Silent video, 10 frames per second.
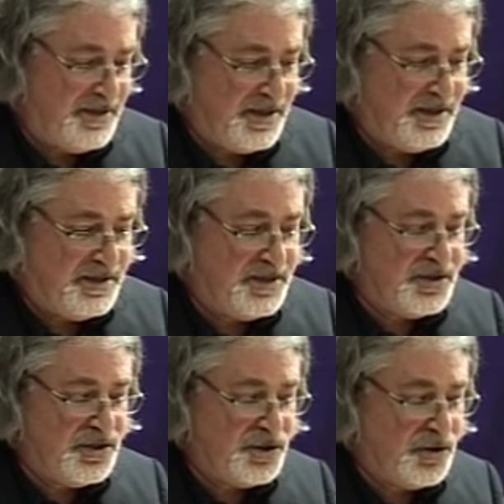I think, and
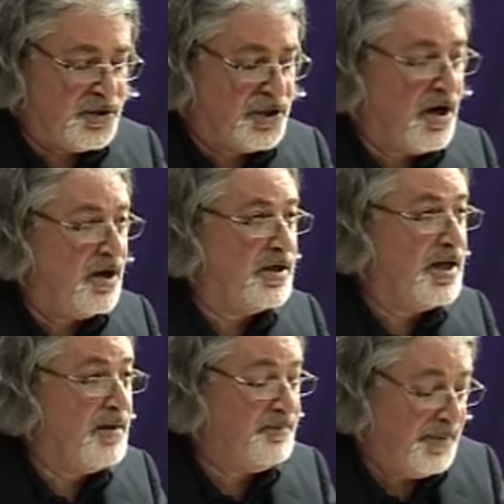this is Georges
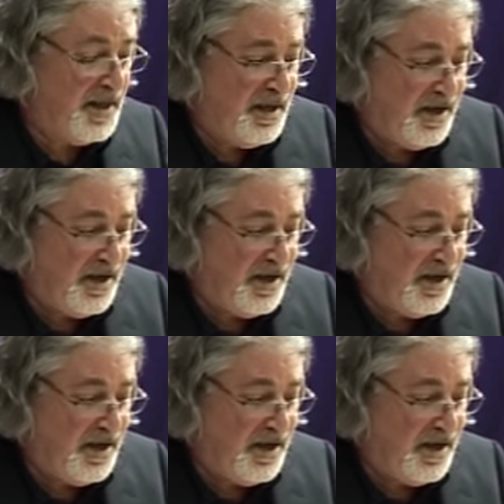Canguilhem,